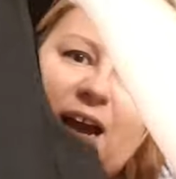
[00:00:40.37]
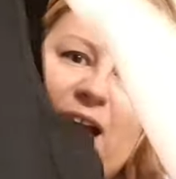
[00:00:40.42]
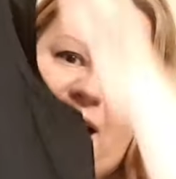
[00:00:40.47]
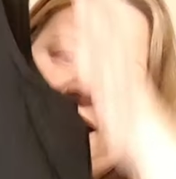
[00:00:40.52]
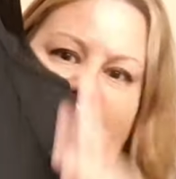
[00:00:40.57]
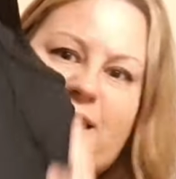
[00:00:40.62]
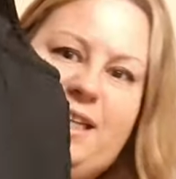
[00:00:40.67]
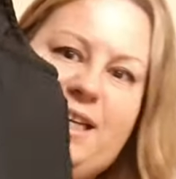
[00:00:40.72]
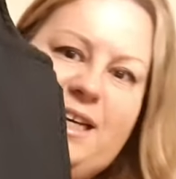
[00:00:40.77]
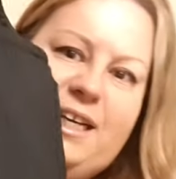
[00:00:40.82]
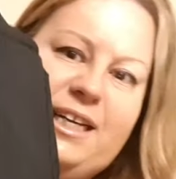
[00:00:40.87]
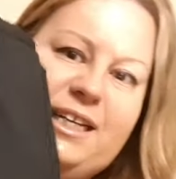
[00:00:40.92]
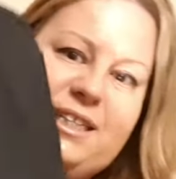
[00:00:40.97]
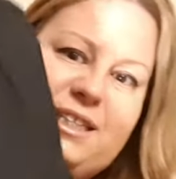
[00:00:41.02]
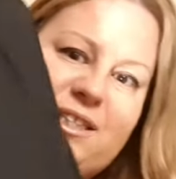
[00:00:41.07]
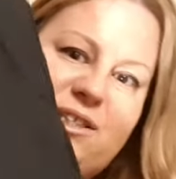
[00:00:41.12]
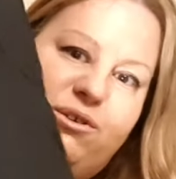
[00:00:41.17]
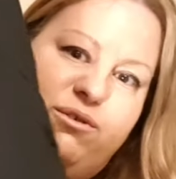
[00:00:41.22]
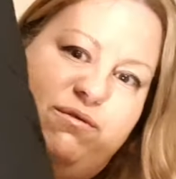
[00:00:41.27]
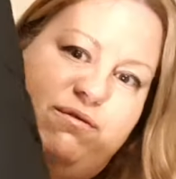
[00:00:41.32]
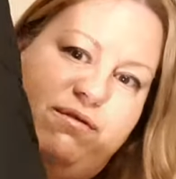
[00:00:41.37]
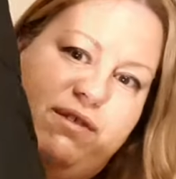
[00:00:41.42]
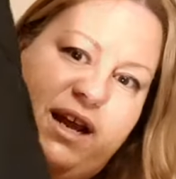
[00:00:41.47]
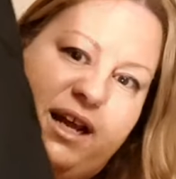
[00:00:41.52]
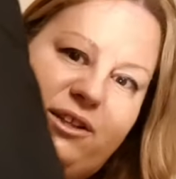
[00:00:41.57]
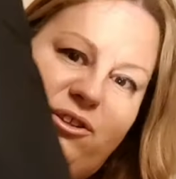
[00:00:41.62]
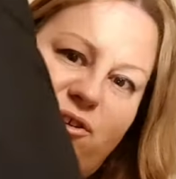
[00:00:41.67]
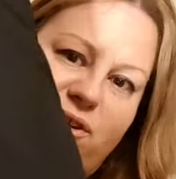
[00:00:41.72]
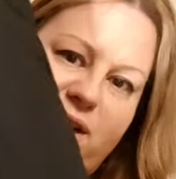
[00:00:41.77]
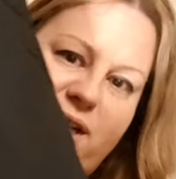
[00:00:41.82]
I think it's so
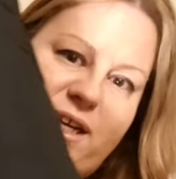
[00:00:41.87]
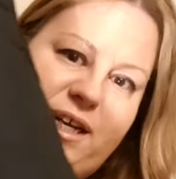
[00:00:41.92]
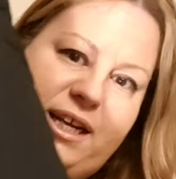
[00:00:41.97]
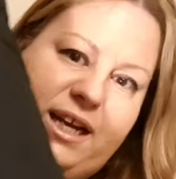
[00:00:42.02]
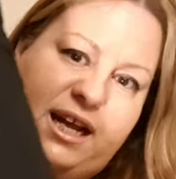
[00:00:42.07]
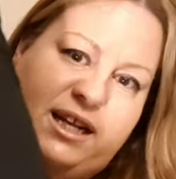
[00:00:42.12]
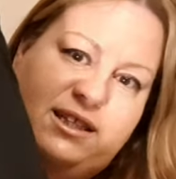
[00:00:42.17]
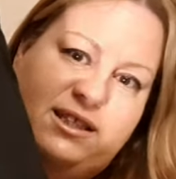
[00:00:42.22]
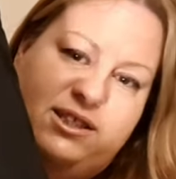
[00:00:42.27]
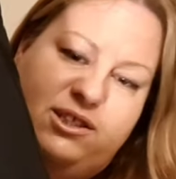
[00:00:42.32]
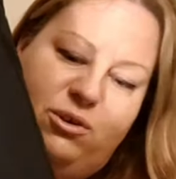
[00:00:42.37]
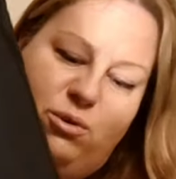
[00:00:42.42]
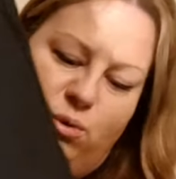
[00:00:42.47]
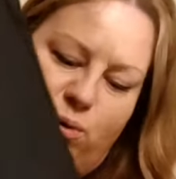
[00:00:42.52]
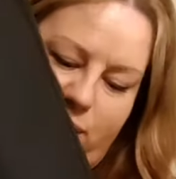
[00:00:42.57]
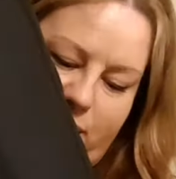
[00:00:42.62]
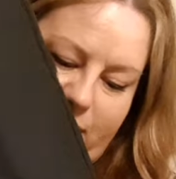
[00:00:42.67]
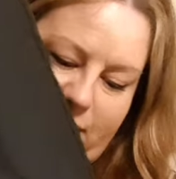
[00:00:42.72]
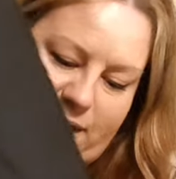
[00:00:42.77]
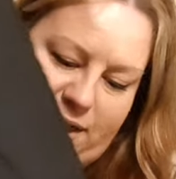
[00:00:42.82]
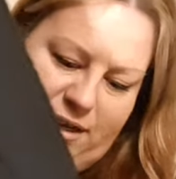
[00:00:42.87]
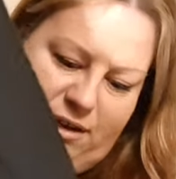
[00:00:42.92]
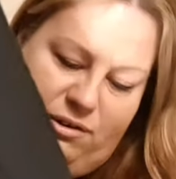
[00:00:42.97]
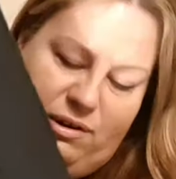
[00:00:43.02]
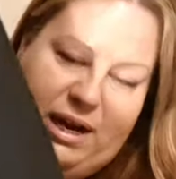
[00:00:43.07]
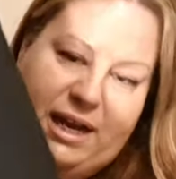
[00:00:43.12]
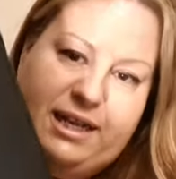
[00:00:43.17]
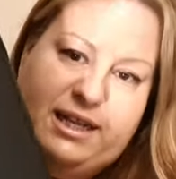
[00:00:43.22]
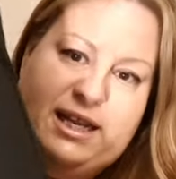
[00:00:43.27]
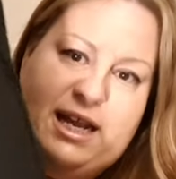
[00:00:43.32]
flattering and so in
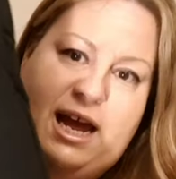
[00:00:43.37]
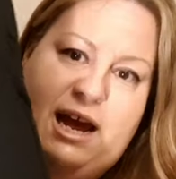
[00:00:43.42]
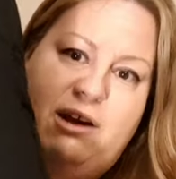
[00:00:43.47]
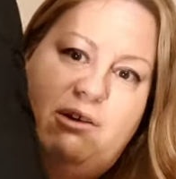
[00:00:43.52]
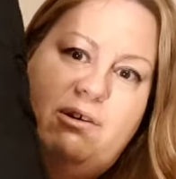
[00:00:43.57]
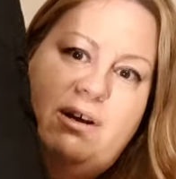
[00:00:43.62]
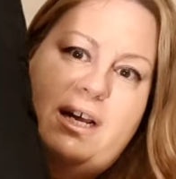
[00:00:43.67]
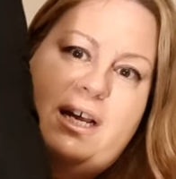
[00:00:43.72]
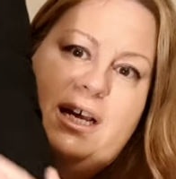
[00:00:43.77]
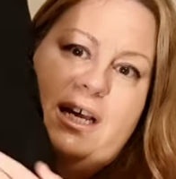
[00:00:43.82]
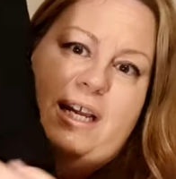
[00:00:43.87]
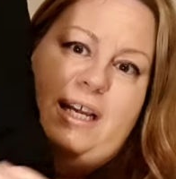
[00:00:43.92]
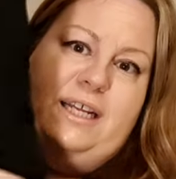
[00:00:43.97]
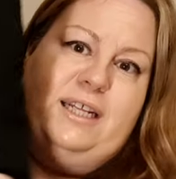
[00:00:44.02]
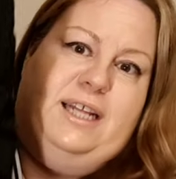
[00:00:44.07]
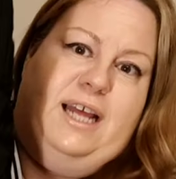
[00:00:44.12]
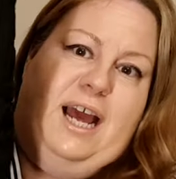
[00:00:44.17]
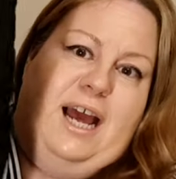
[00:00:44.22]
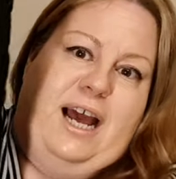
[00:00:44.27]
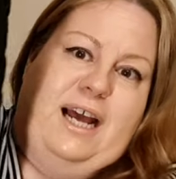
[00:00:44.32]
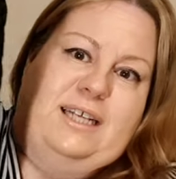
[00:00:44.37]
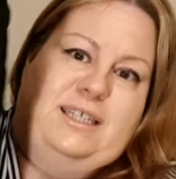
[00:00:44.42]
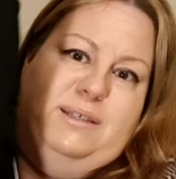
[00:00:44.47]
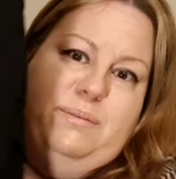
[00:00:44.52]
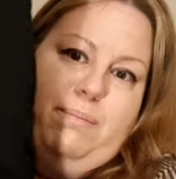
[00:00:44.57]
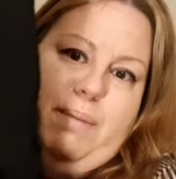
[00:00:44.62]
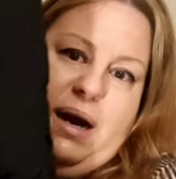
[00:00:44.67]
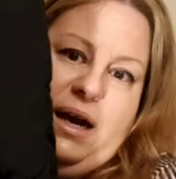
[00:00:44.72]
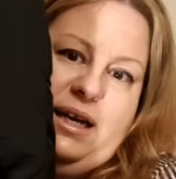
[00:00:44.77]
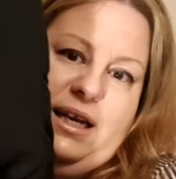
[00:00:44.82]
right now. It has
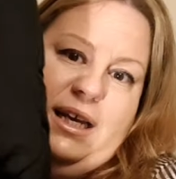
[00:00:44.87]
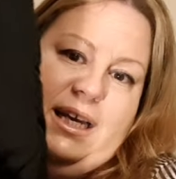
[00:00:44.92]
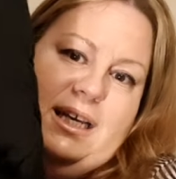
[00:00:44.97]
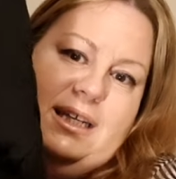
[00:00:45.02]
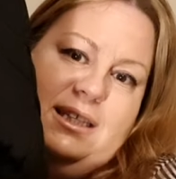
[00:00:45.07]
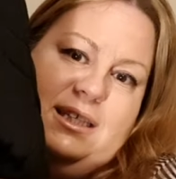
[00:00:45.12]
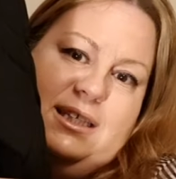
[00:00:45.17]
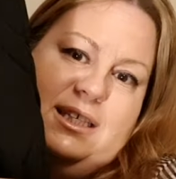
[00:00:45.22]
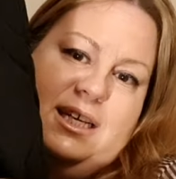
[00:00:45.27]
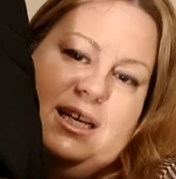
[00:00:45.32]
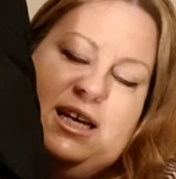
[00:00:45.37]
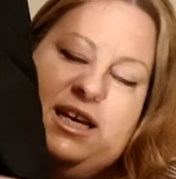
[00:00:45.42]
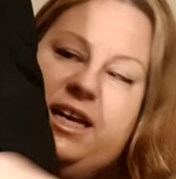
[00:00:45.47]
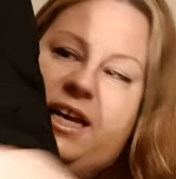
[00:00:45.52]
pockets.